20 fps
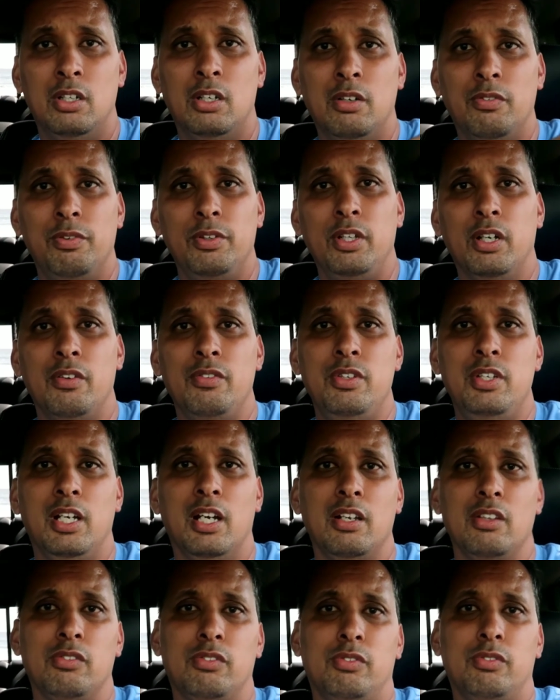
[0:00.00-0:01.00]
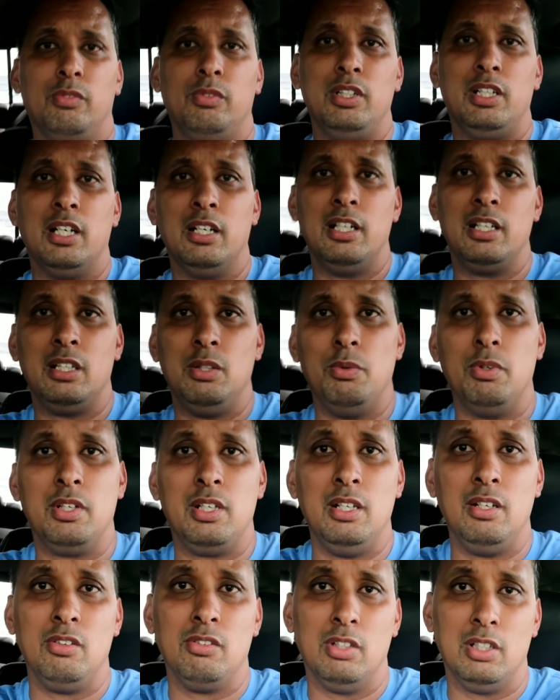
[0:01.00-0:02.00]
Hopefully all you guys reconnected
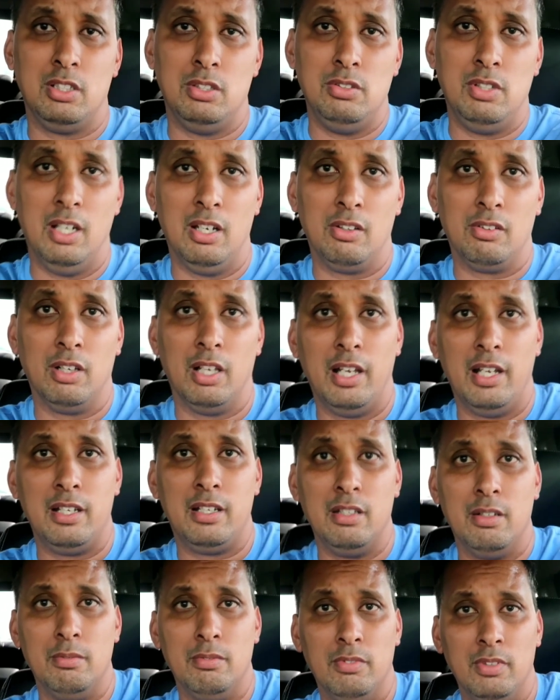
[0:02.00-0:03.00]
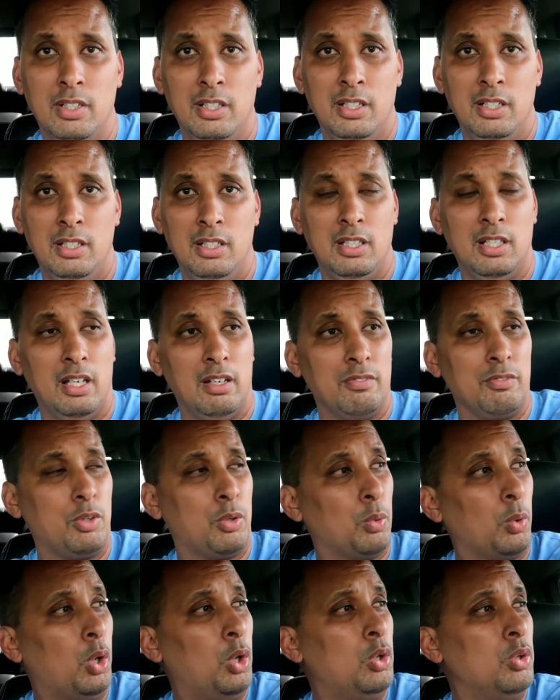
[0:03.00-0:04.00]
with things that you guys like and have
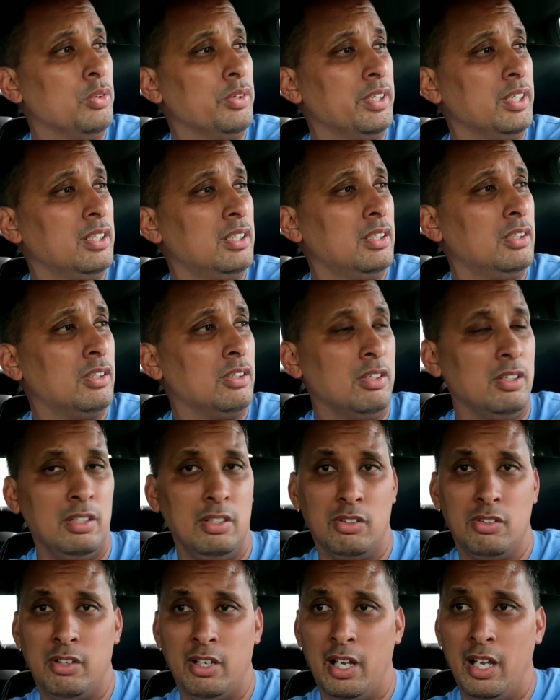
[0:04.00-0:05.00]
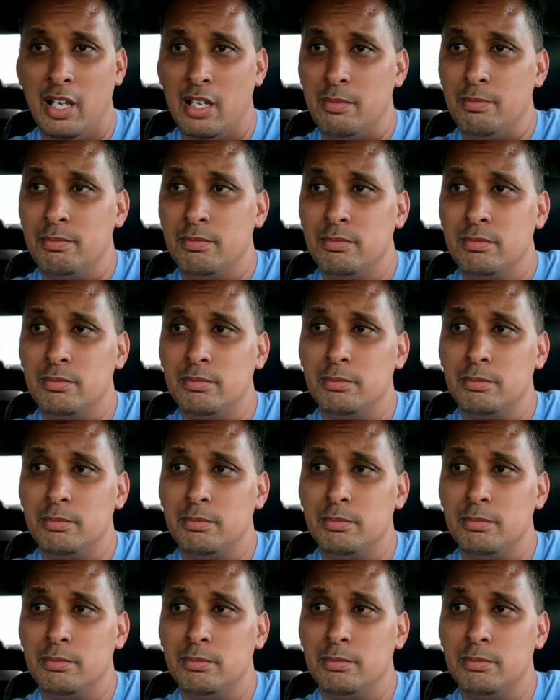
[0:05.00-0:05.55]
grown during this time.